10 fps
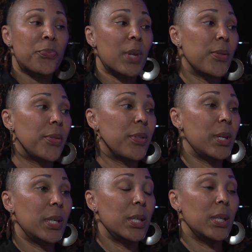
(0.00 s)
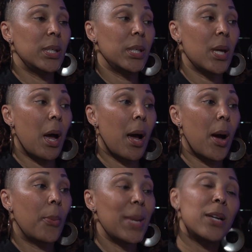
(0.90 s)
the
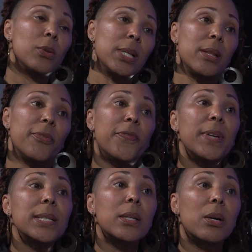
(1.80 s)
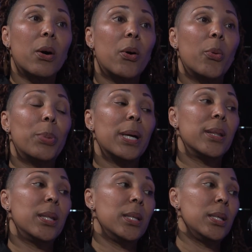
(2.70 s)
not only the physical,
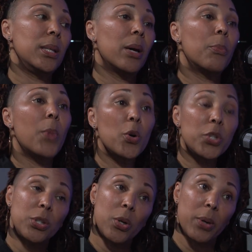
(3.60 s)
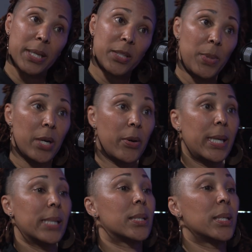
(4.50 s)
but the emotional
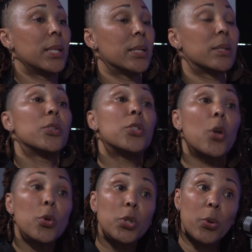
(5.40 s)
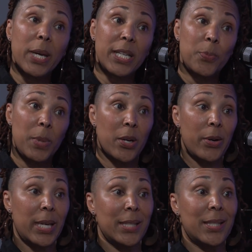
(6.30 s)
experiences, the social
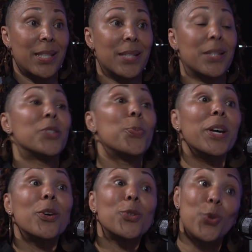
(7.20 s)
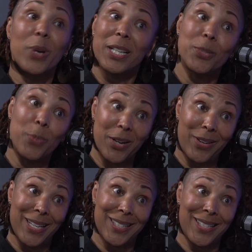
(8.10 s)
experiences, the spiritual
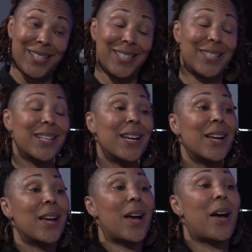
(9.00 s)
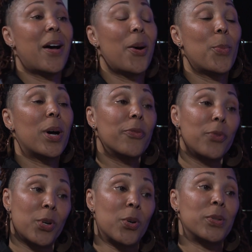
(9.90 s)
experiences of
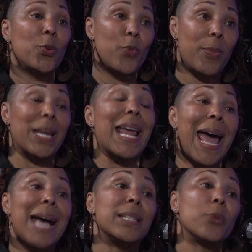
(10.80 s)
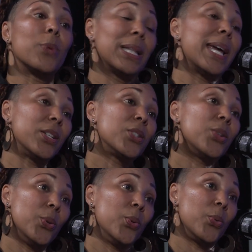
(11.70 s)
girls and women as it relates
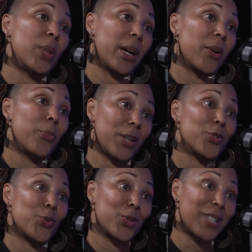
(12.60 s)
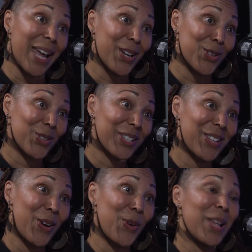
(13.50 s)
to their menstrual cycle.
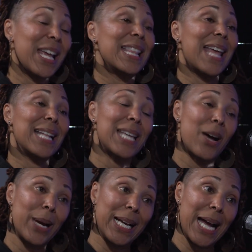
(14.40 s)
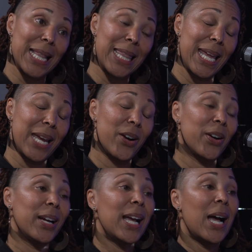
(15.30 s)
So that's how I got
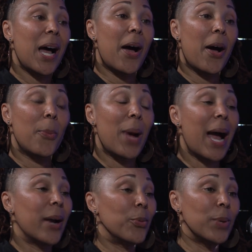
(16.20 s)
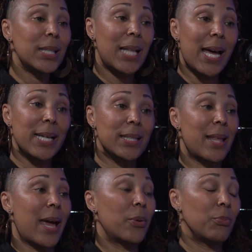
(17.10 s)
there. I realized
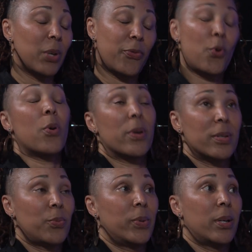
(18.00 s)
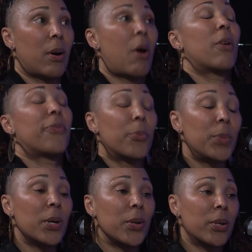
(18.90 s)
that, of course, we are all
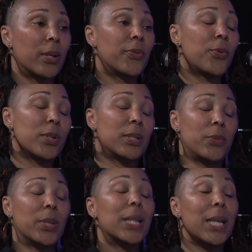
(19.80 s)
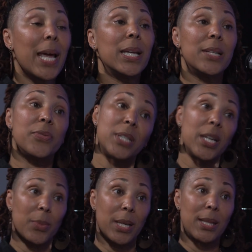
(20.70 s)
familiar, unfortunately, with the negative
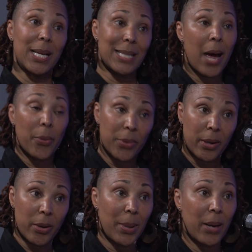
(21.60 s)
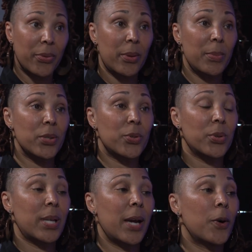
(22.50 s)
stigma that's out there about the menstrual
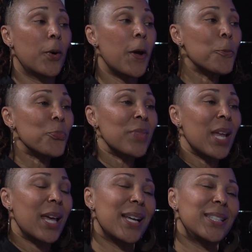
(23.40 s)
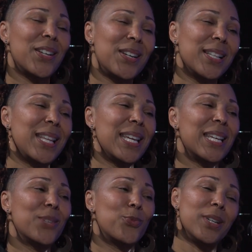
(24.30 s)
cycle. And I started
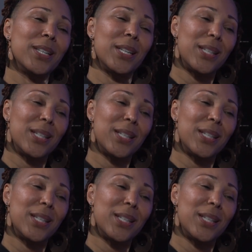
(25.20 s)
thinking, well,